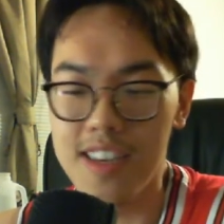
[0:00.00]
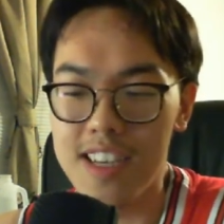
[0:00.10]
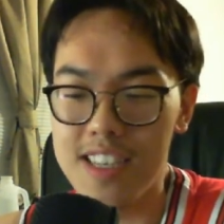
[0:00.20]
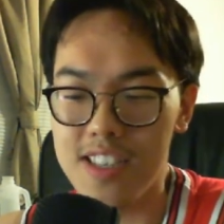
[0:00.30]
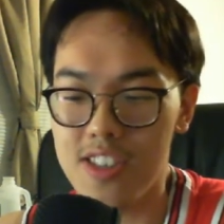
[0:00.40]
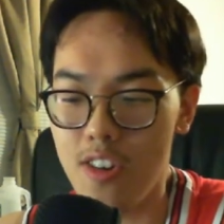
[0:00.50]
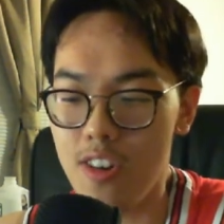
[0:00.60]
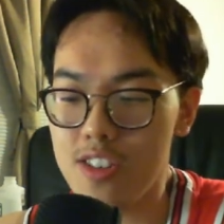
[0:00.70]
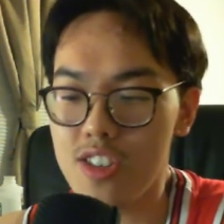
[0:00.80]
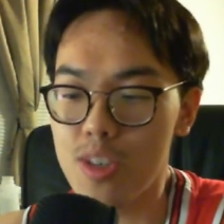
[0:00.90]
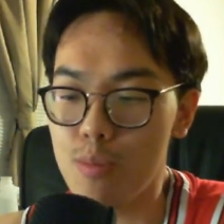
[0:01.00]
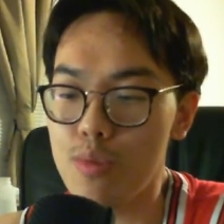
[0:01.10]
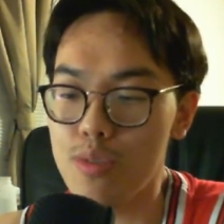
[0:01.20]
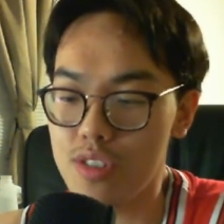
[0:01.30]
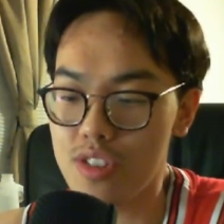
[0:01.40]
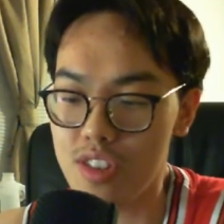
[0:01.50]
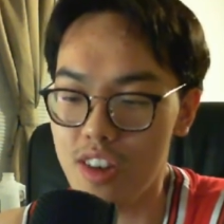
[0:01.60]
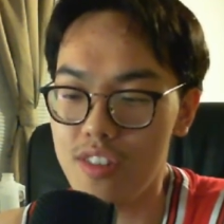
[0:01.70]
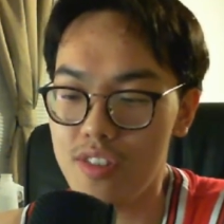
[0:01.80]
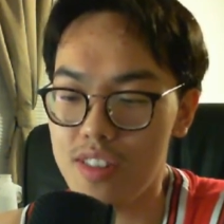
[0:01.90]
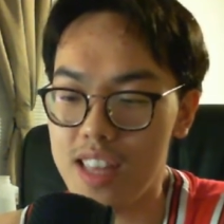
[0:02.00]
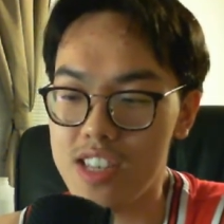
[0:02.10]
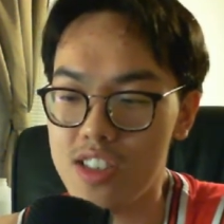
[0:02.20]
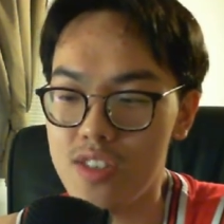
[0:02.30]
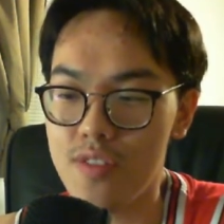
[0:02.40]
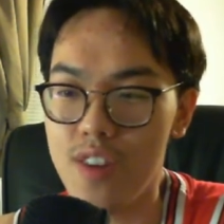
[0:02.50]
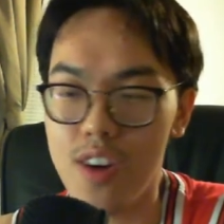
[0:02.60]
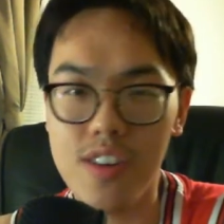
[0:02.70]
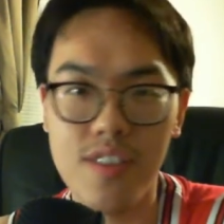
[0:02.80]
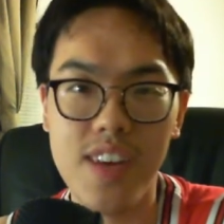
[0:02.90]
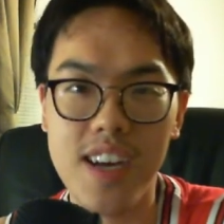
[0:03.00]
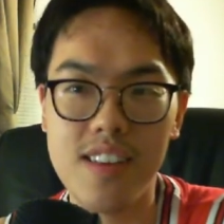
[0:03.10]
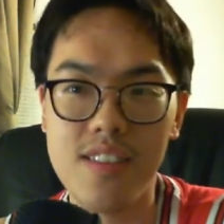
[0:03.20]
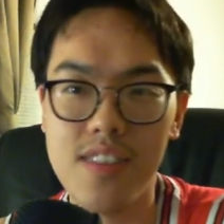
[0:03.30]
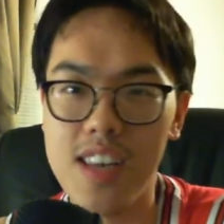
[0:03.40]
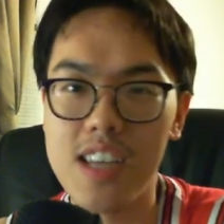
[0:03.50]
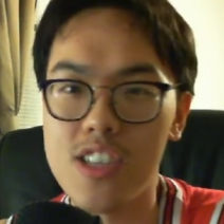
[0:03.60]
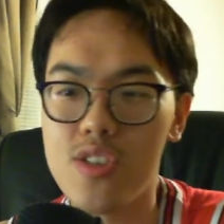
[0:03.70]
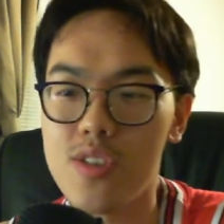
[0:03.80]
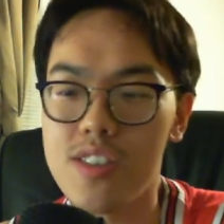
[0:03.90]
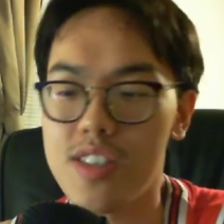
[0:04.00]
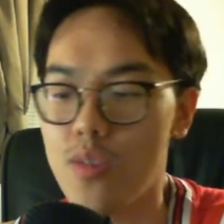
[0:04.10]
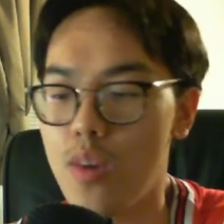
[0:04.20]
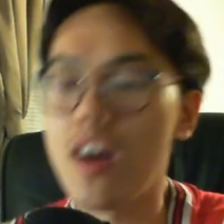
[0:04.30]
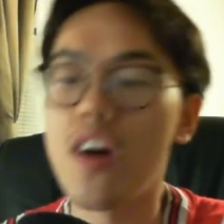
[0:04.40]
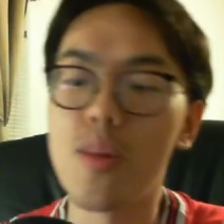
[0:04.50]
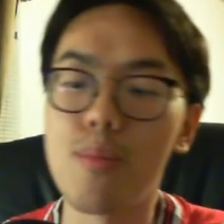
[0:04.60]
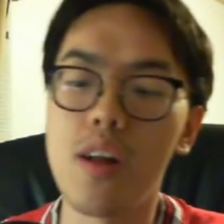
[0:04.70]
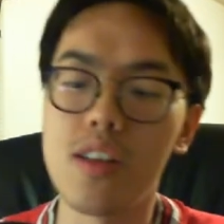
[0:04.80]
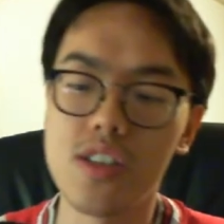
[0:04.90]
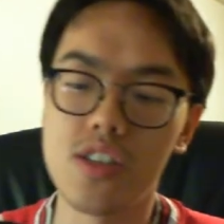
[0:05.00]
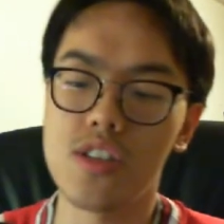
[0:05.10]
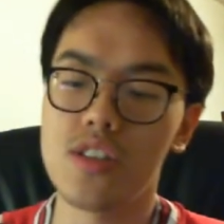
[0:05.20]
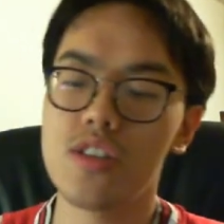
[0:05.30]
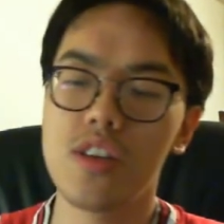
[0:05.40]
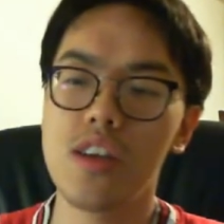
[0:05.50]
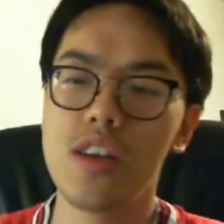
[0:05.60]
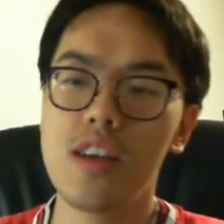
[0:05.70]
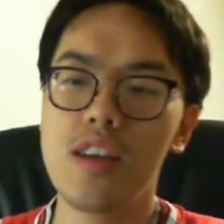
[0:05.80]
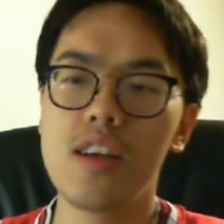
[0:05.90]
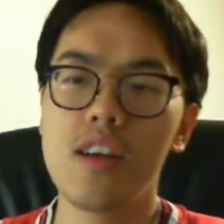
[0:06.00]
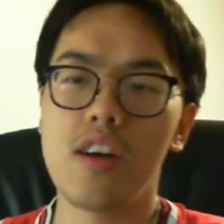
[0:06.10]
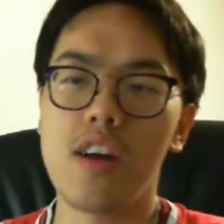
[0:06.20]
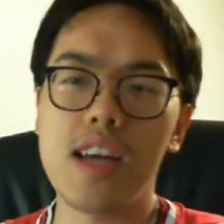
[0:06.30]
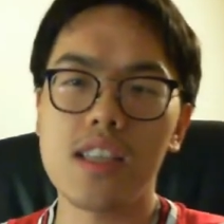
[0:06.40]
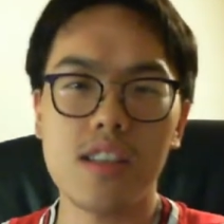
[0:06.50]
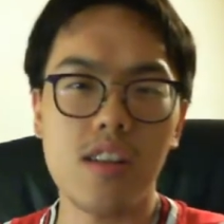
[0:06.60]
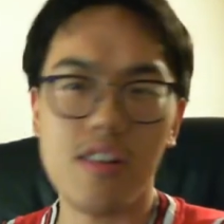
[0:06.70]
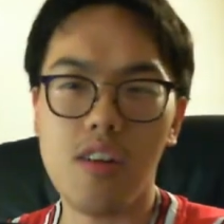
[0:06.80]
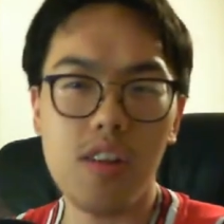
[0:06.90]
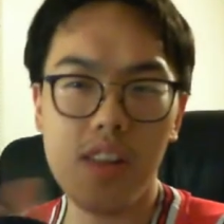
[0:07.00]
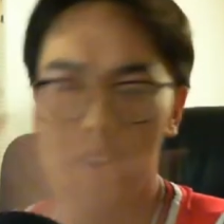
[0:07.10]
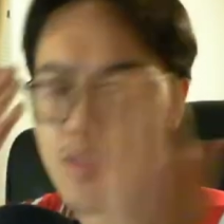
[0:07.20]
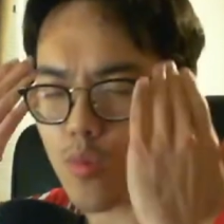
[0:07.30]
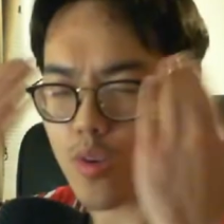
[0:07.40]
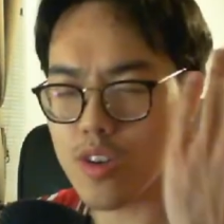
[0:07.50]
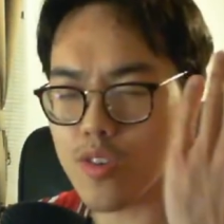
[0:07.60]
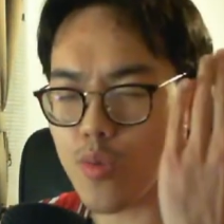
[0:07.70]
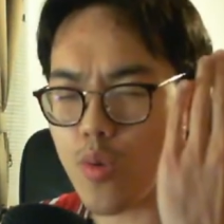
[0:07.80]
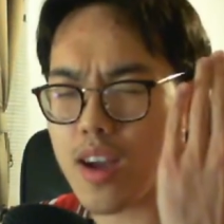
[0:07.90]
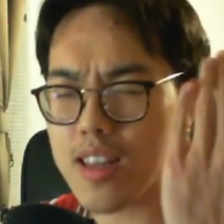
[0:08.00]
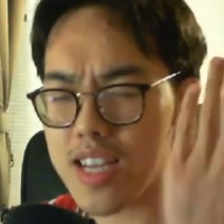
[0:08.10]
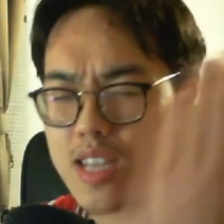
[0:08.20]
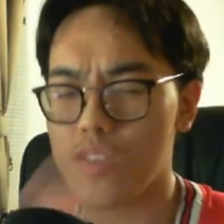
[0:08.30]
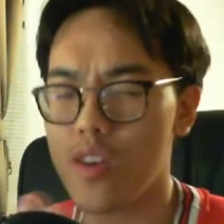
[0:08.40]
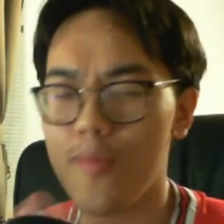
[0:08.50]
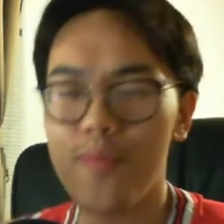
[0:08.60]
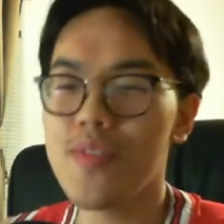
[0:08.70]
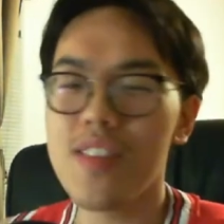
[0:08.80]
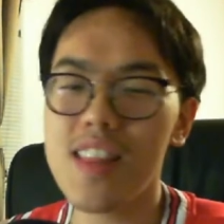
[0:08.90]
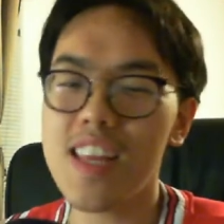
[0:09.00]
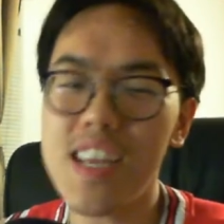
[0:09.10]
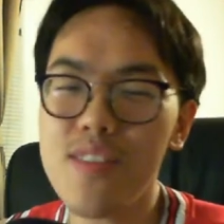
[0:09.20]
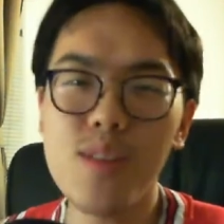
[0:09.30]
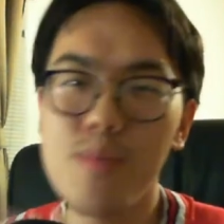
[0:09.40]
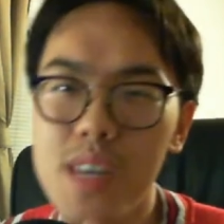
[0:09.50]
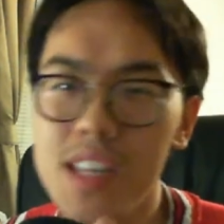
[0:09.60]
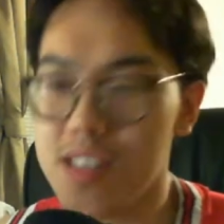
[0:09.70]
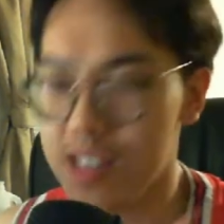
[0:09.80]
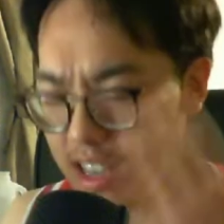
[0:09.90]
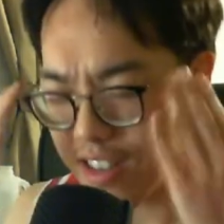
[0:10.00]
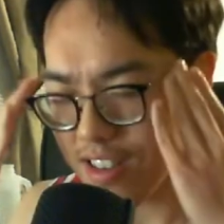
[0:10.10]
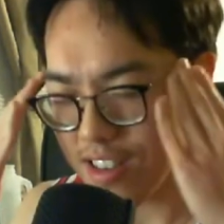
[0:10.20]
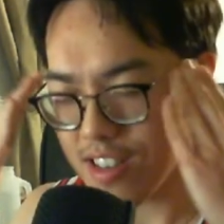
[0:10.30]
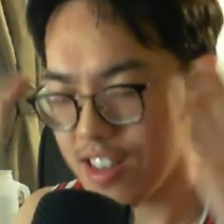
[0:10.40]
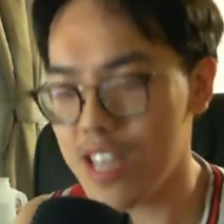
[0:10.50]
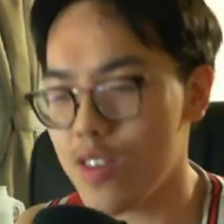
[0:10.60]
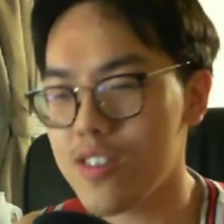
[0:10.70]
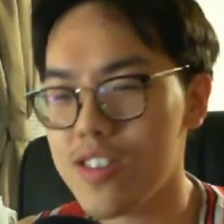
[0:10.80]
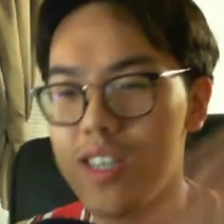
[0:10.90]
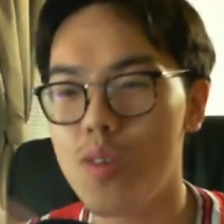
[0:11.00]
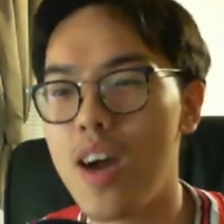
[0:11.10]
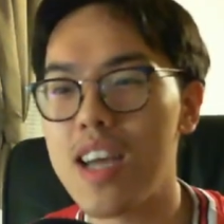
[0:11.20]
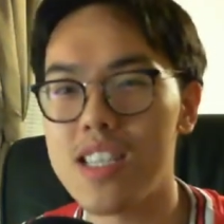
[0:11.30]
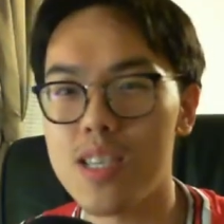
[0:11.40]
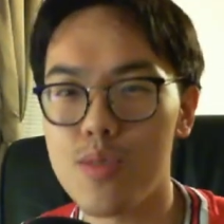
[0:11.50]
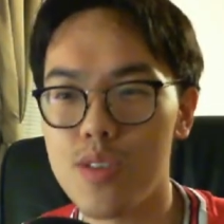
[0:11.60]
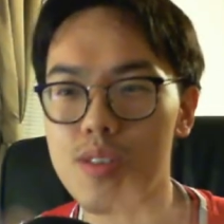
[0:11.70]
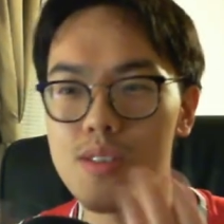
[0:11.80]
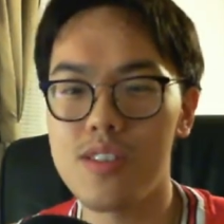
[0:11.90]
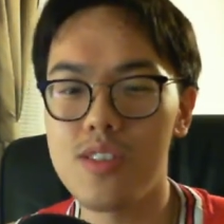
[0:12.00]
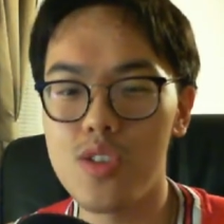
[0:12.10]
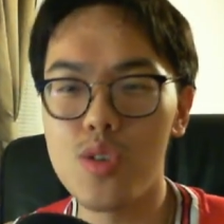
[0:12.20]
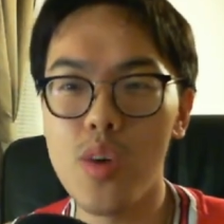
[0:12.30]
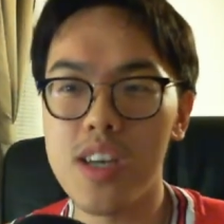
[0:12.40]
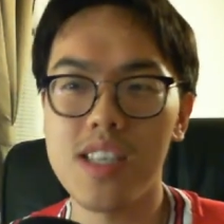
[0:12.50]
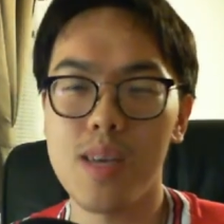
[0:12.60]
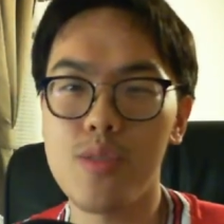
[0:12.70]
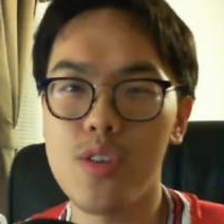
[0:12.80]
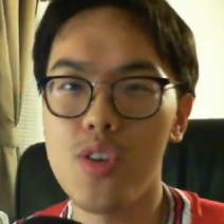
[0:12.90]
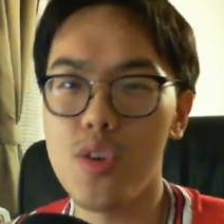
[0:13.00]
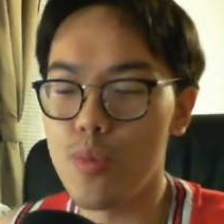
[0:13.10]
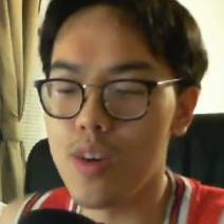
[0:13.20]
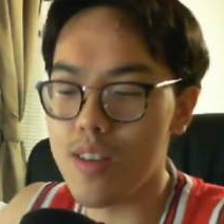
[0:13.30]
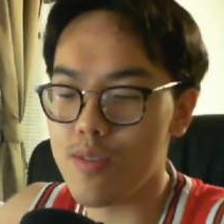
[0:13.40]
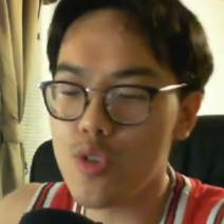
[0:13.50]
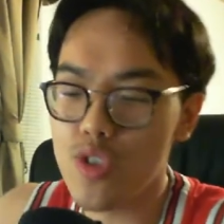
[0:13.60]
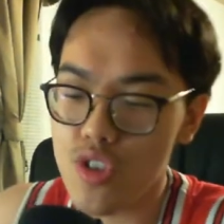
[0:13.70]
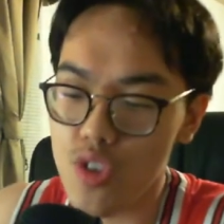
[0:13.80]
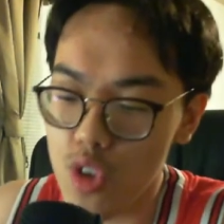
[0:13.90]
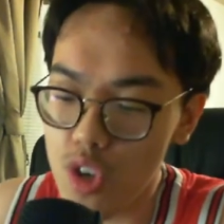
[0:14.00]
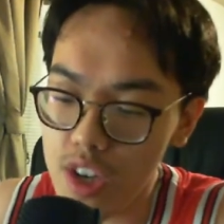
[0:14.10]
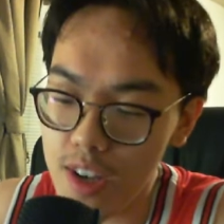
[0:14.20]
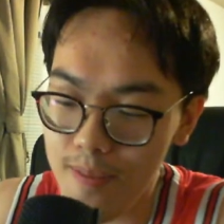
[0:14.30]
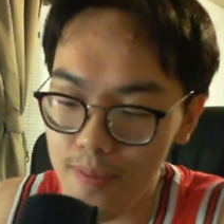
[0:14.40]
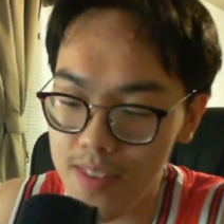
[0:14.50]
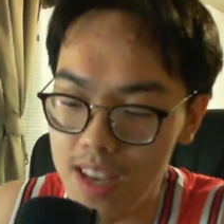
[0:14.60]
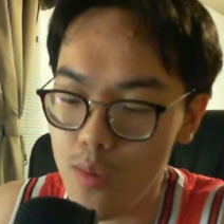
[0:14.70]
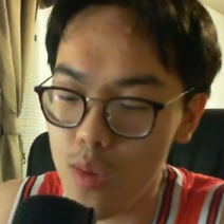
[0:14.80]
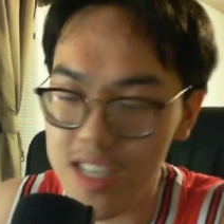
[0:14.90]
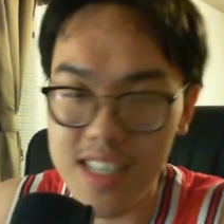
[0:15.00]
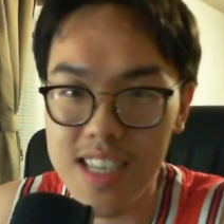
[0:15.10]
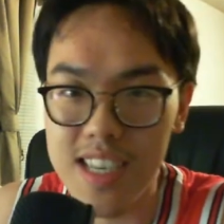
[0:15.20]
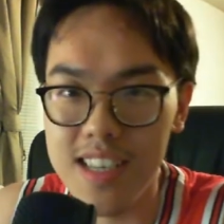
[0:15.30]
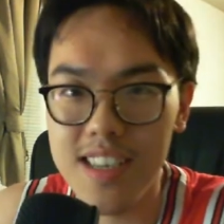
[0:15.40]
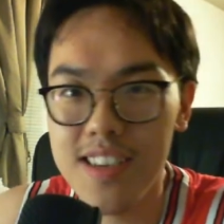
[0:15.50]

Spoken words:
just all simple stuff that's just very effective. And I just don't understand why other politicians are like wondering why, like he's like, even the media is like, they don't understand why he's able to do what he's able to do. But if you just look at what he did,